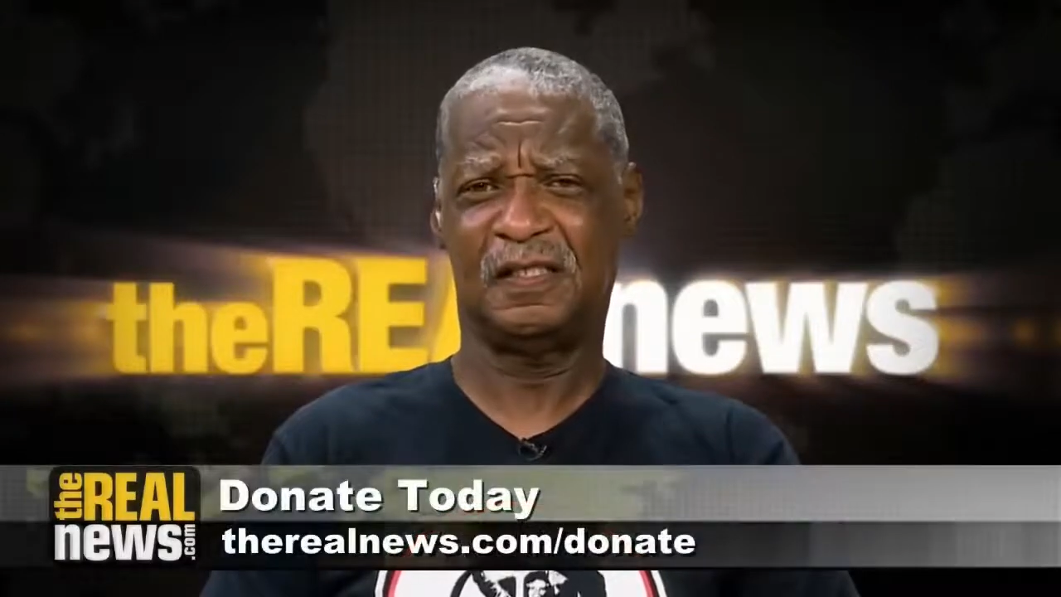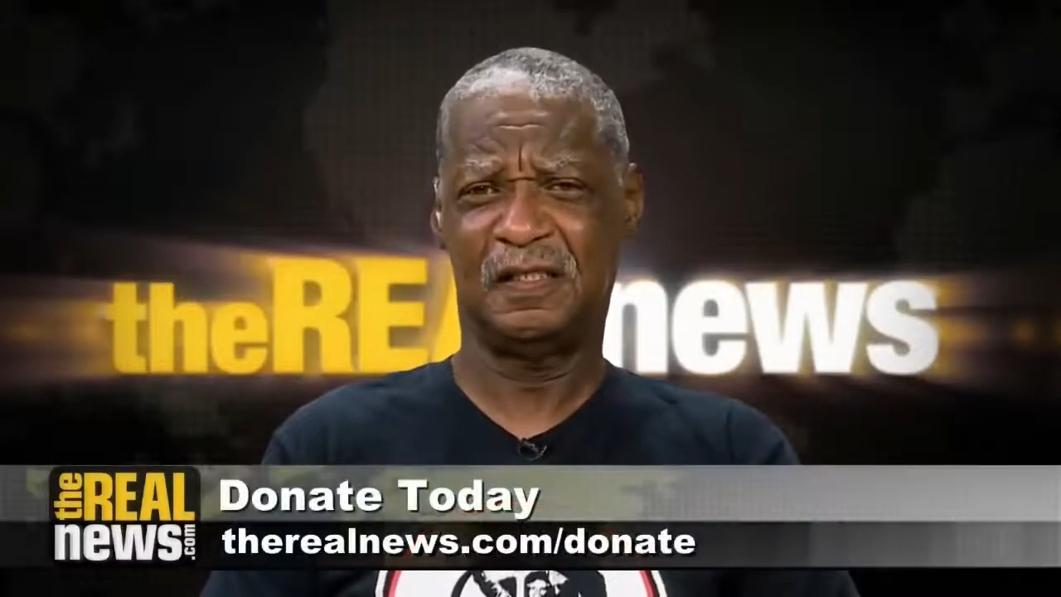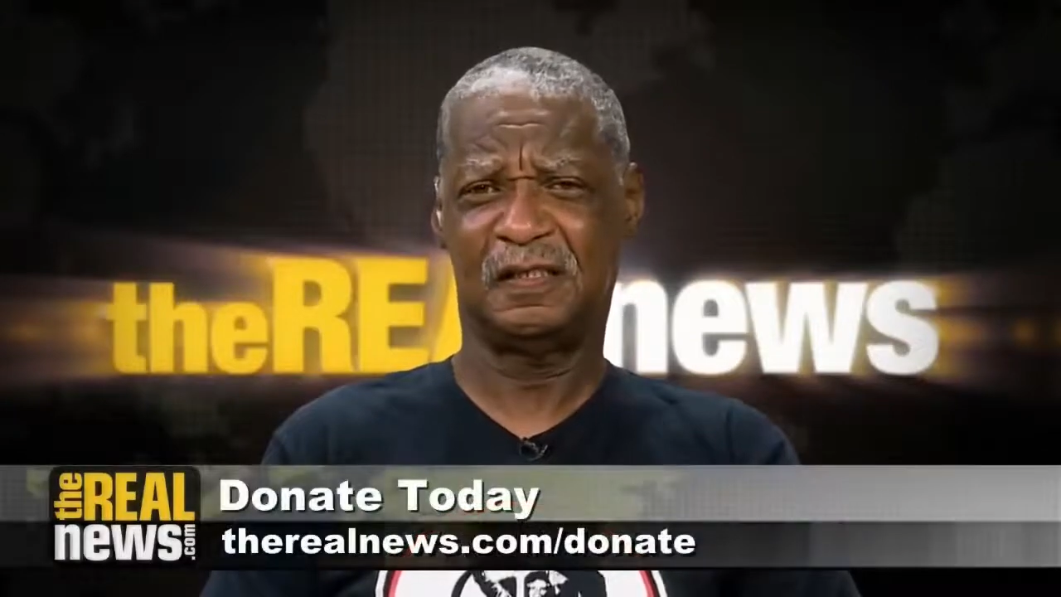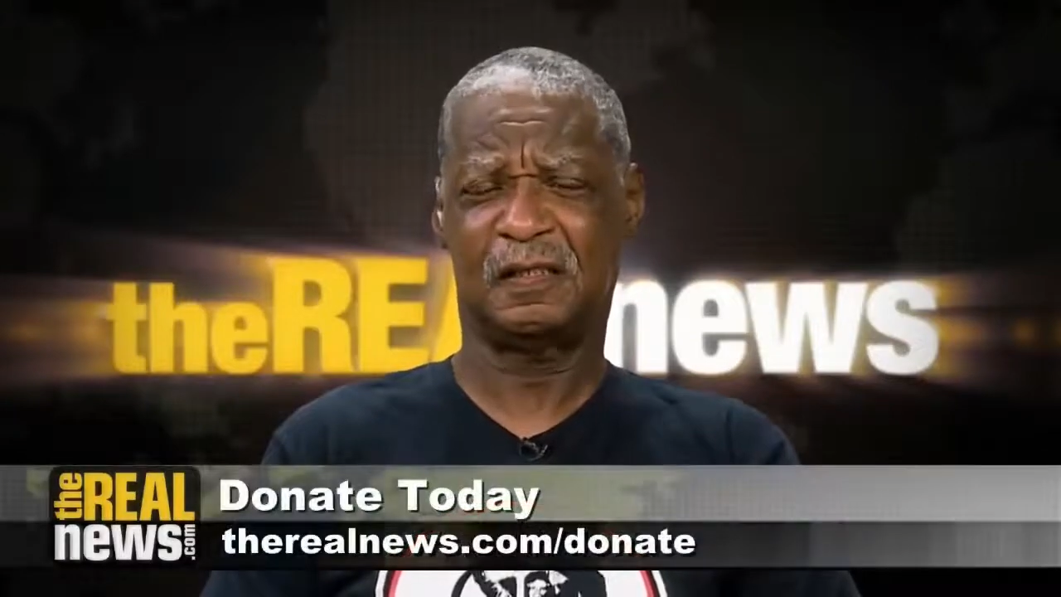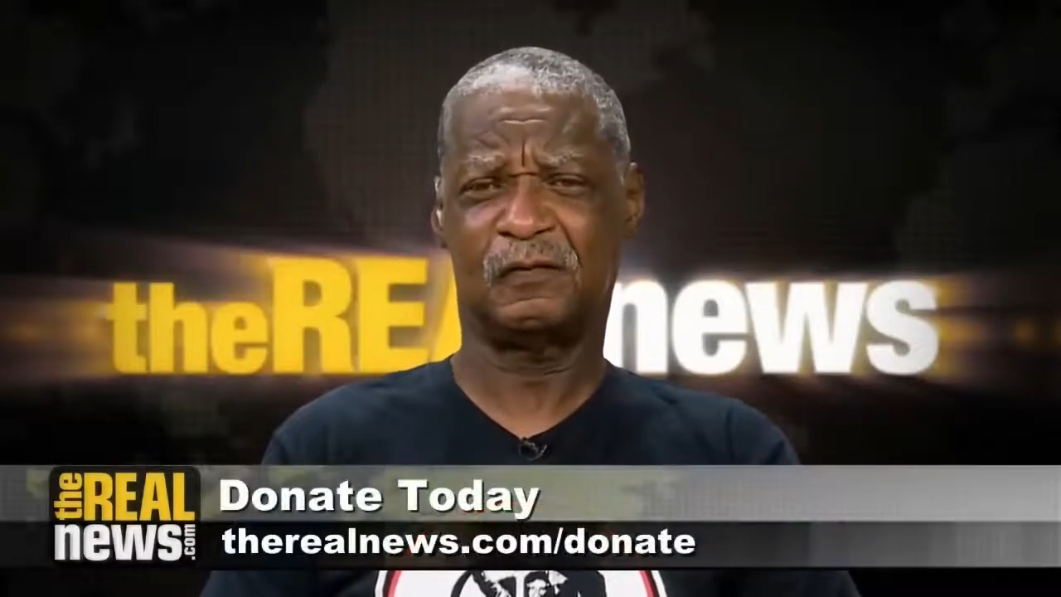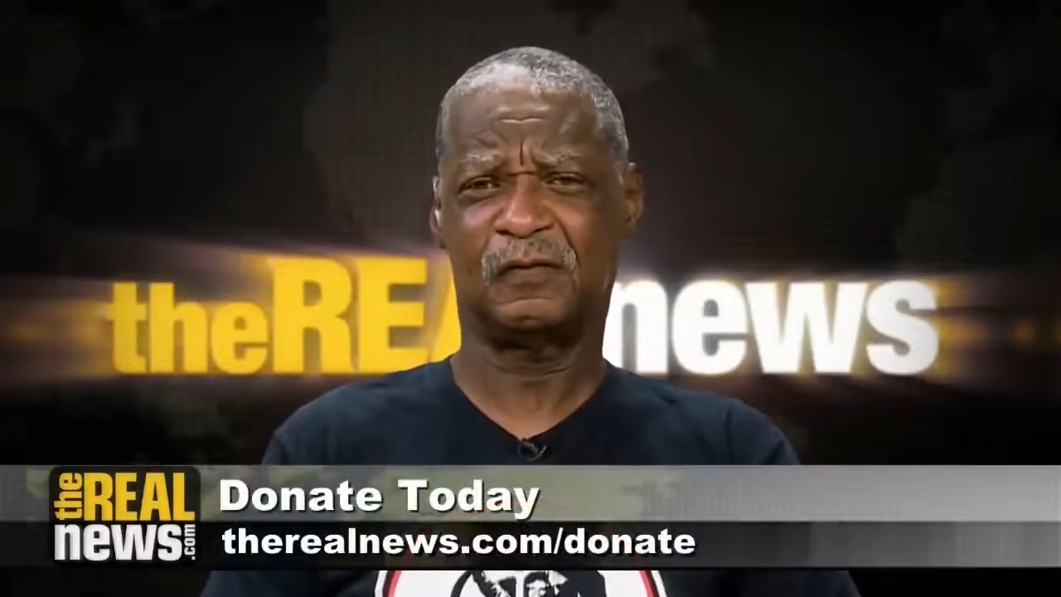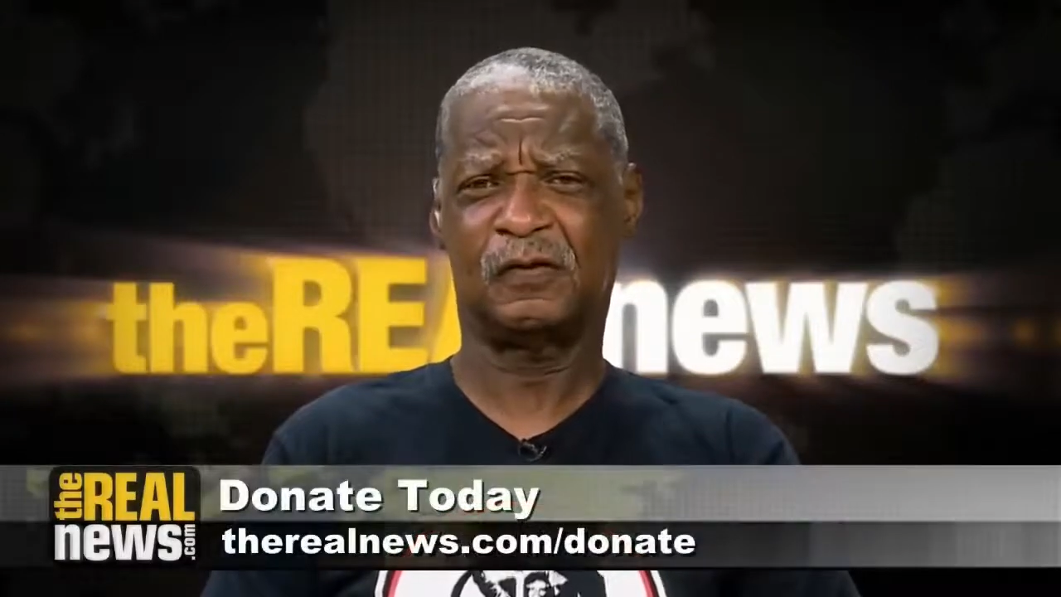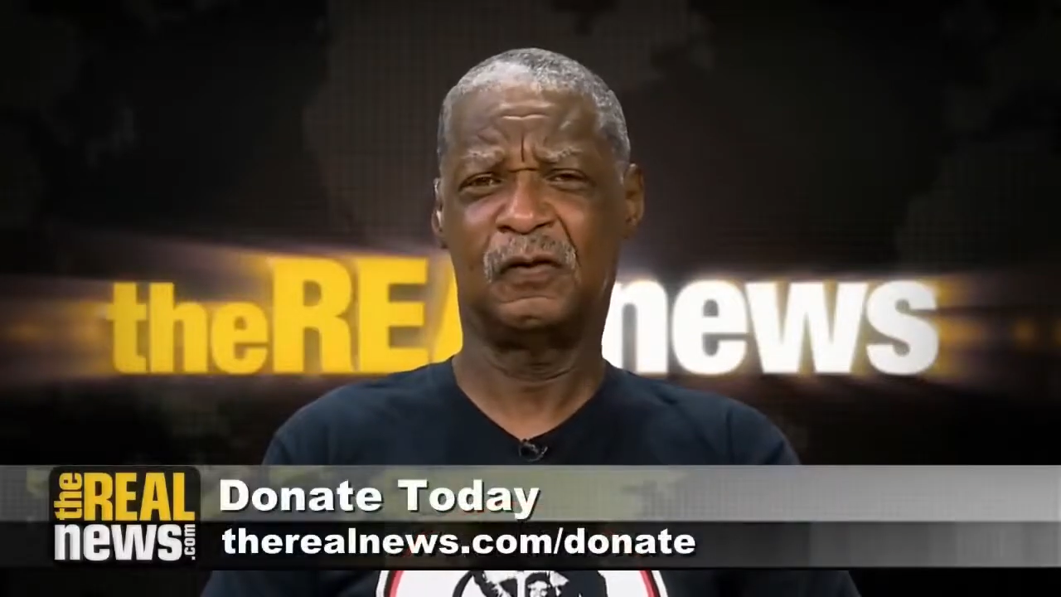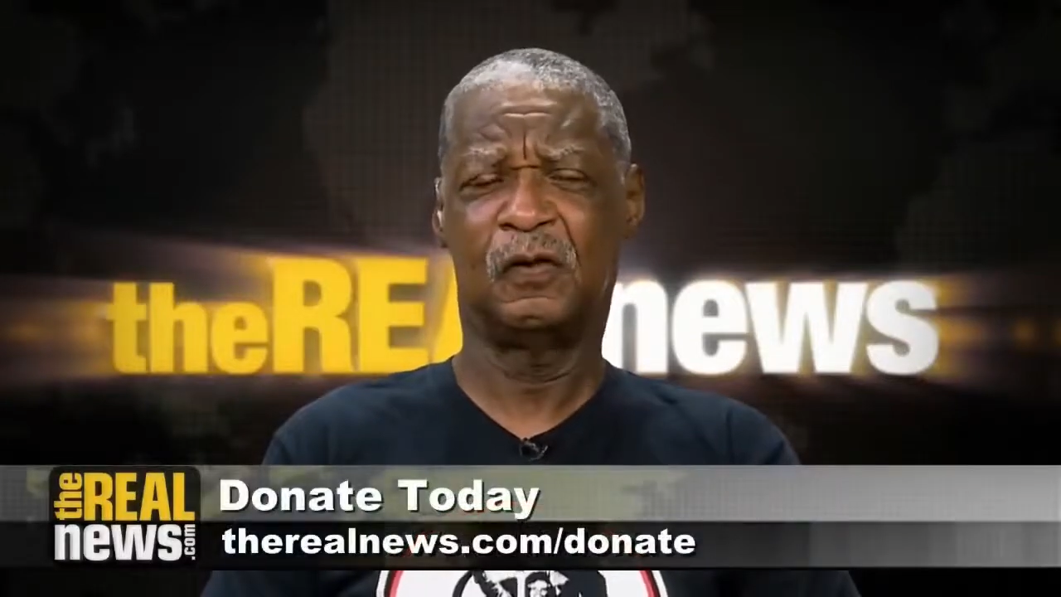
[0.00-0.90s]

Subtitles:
each other